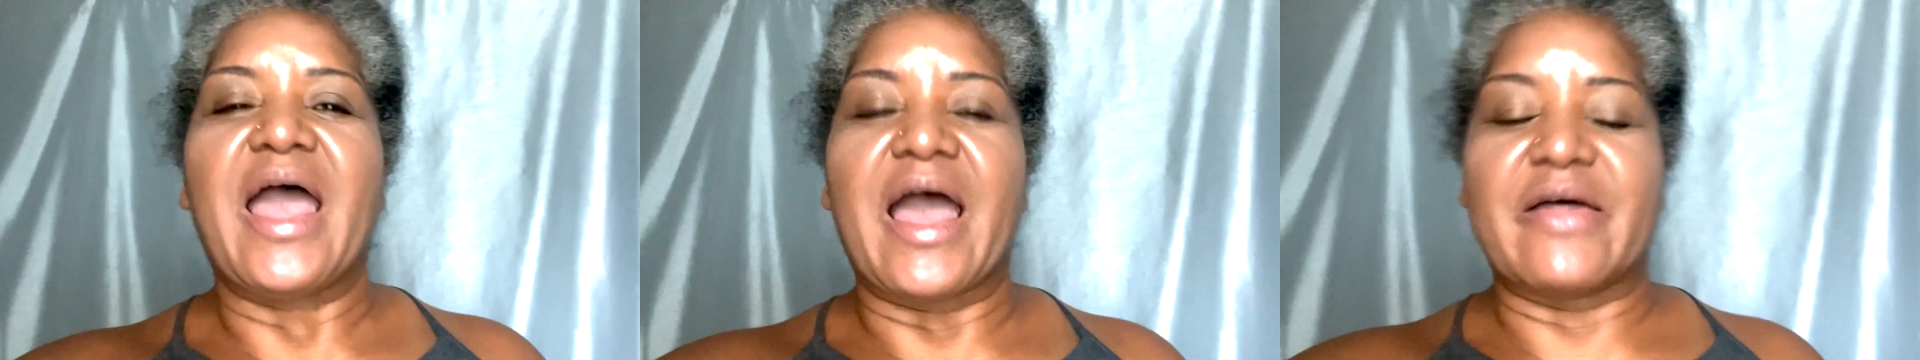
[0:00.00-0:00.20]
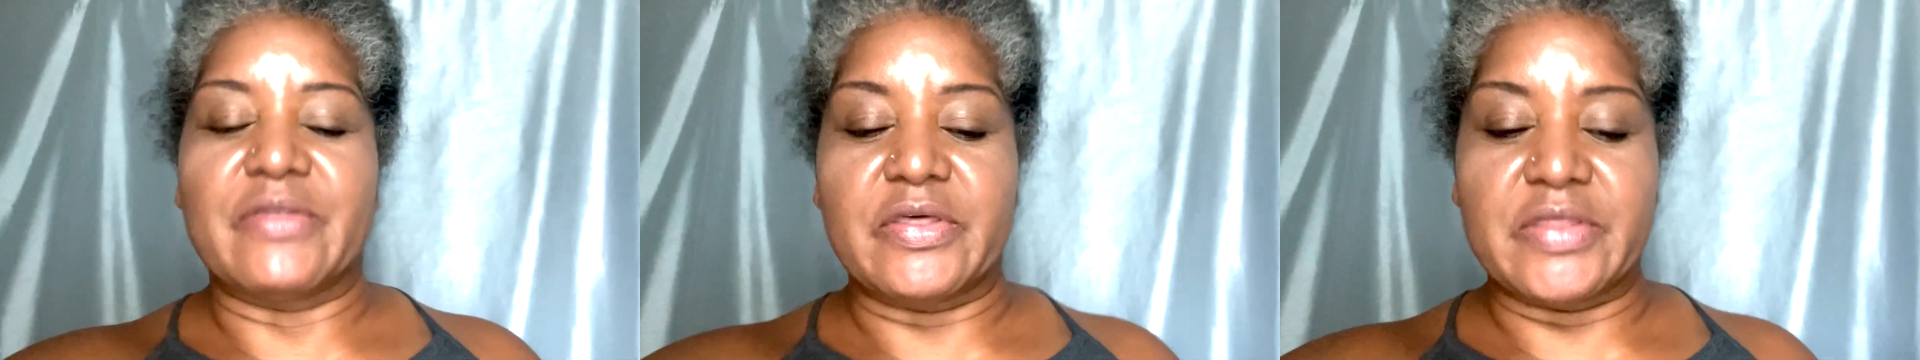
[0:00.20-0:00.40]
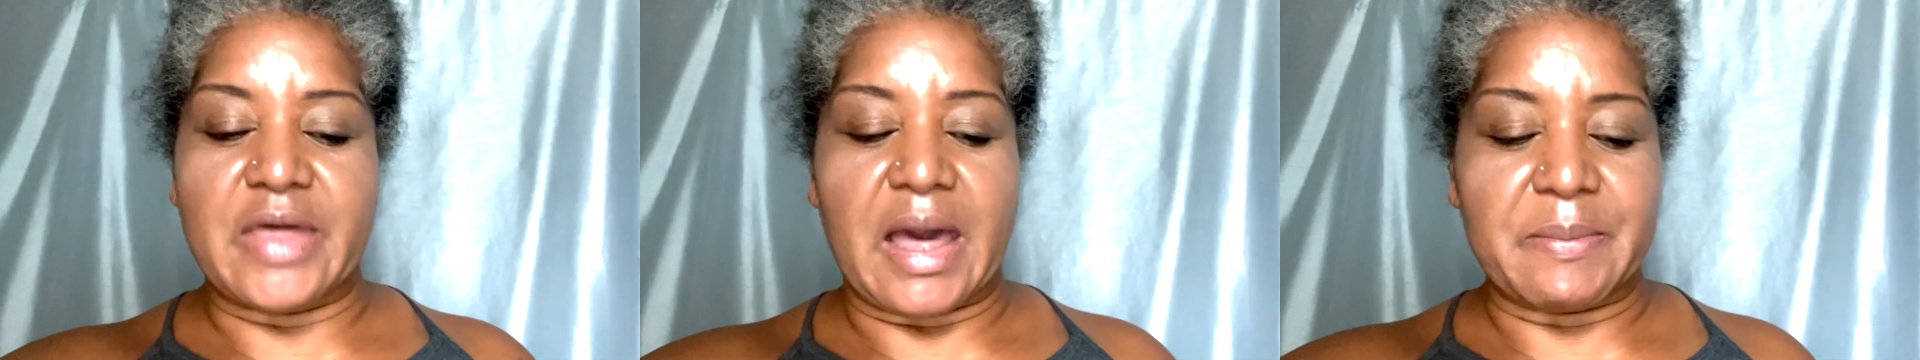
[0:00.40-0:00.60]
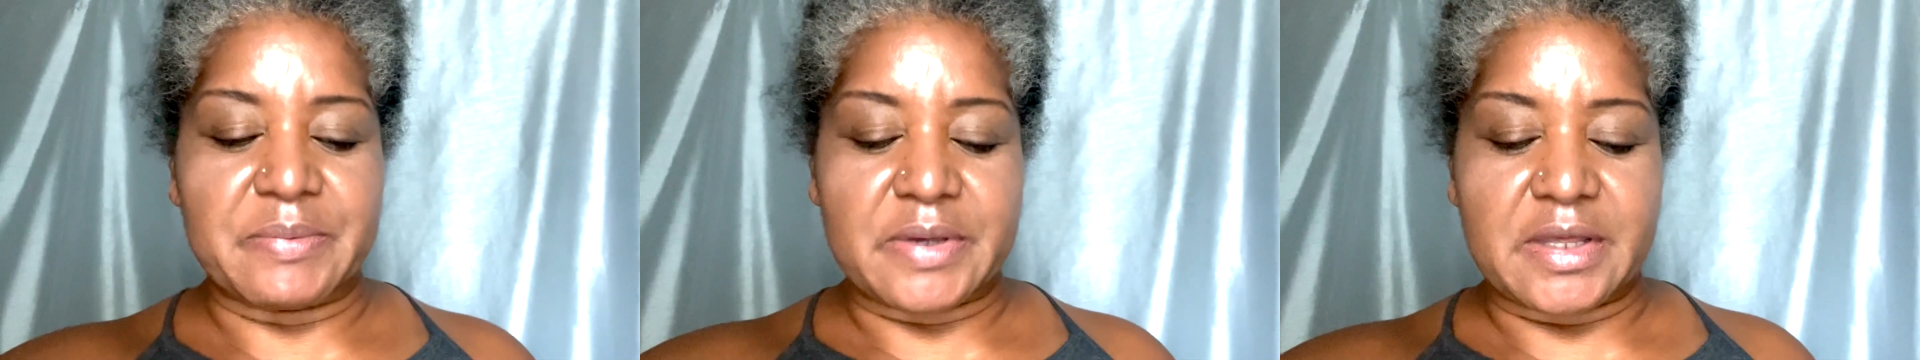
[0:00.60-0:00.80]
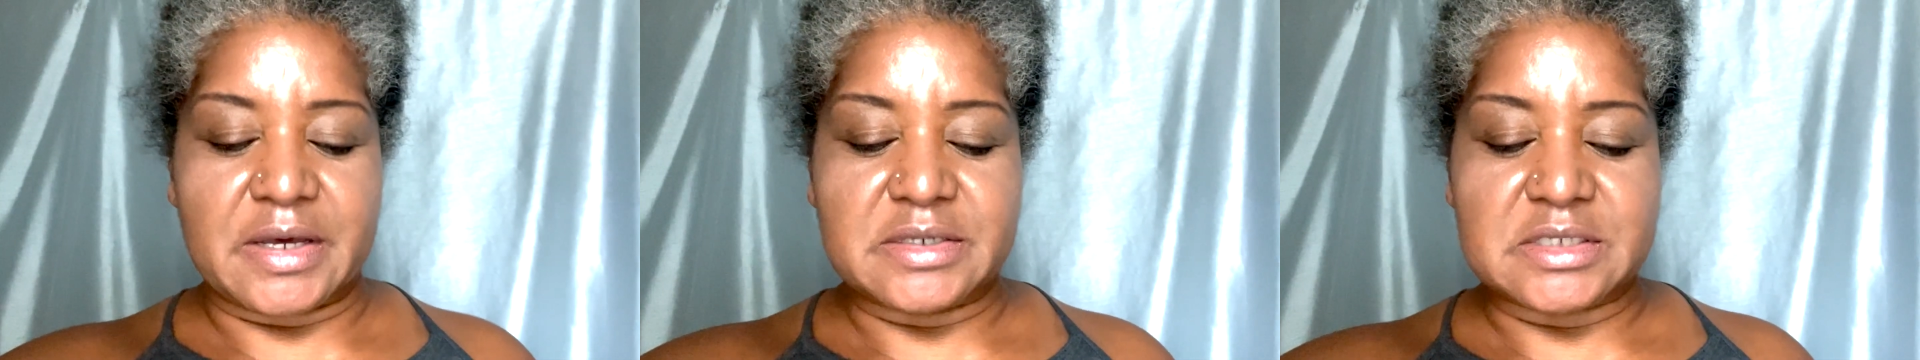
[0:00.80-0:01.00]
And then the
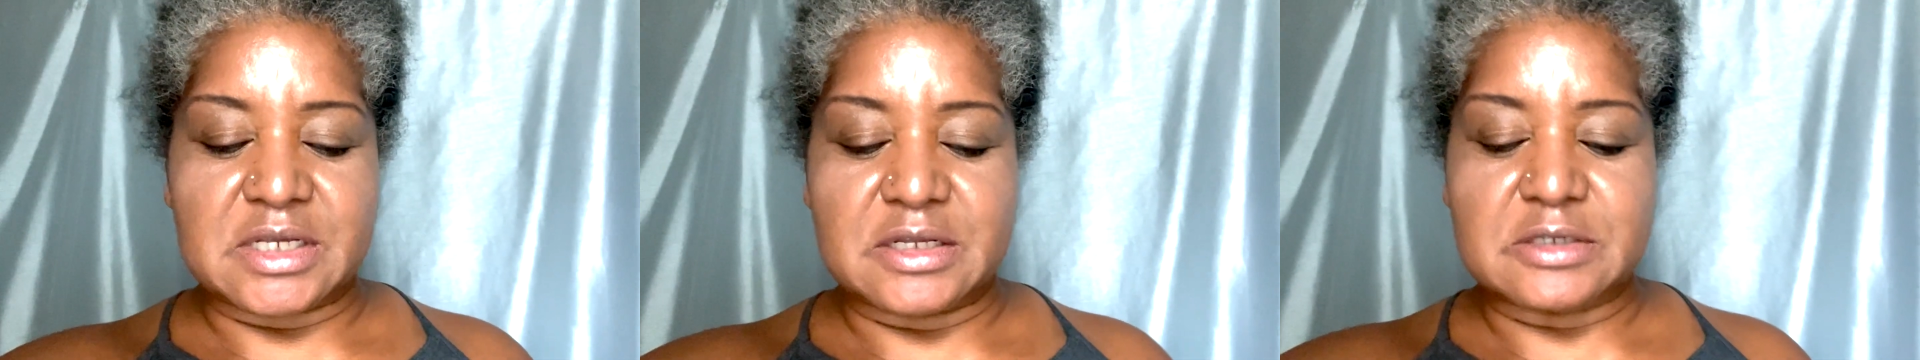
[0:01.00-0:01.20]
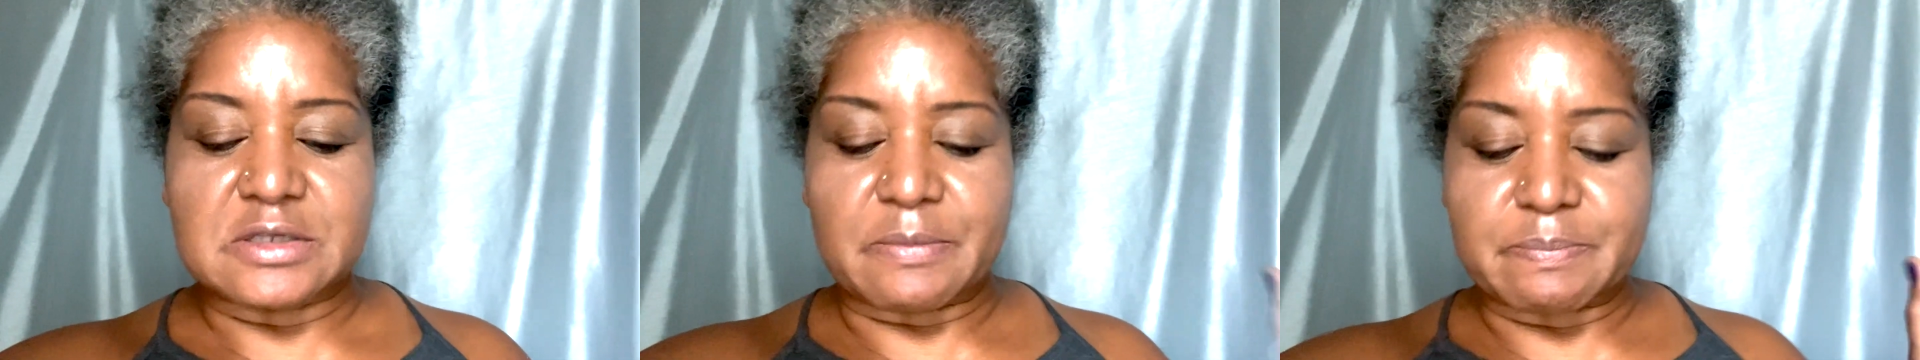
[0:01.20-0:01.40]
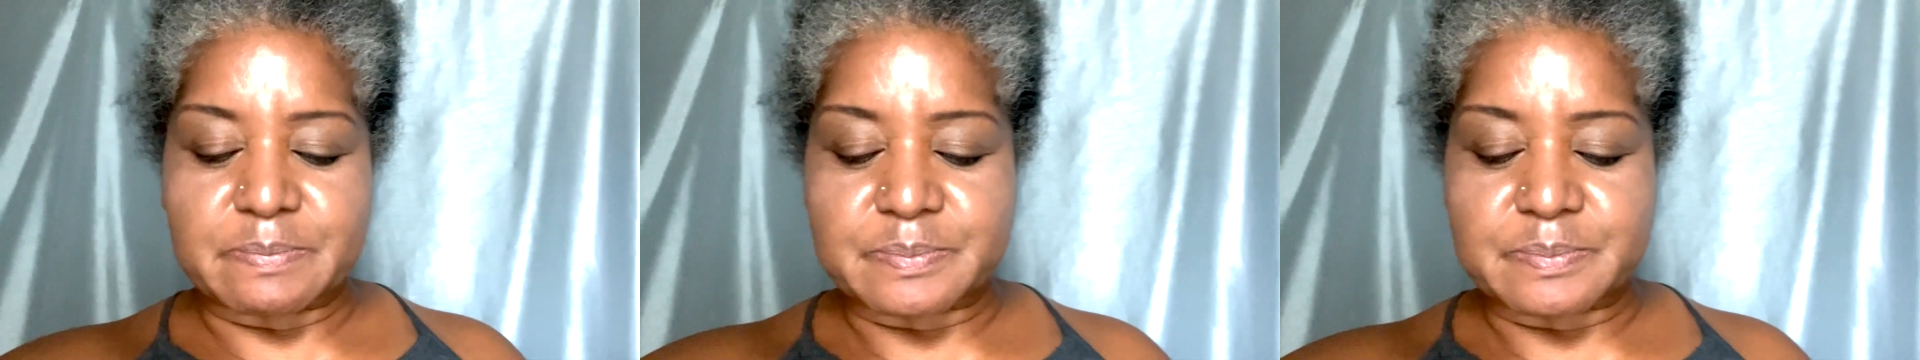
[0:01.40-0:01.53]
applications